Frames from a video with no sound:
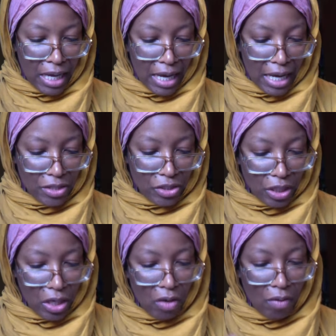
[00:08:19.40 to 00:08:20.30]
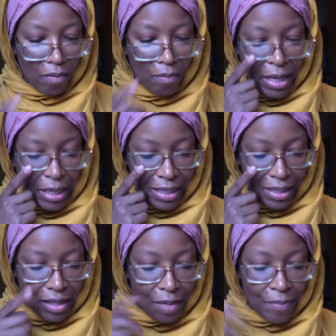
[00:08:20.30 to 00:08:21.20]
and shall
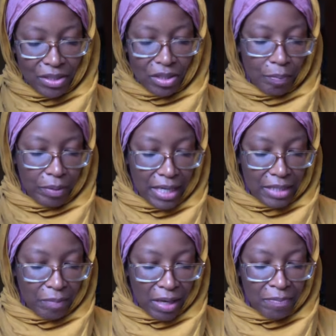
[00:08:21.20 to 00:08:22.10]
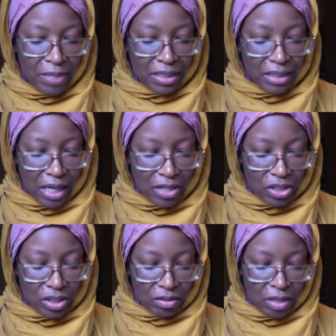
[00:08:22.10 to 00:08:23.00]
place my
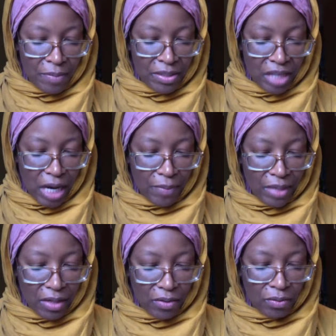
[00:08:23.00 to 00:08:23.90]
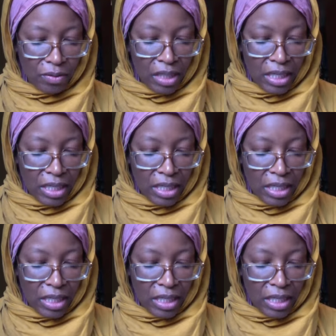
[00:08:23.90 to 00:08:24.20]
mikdash, that means tabernacle,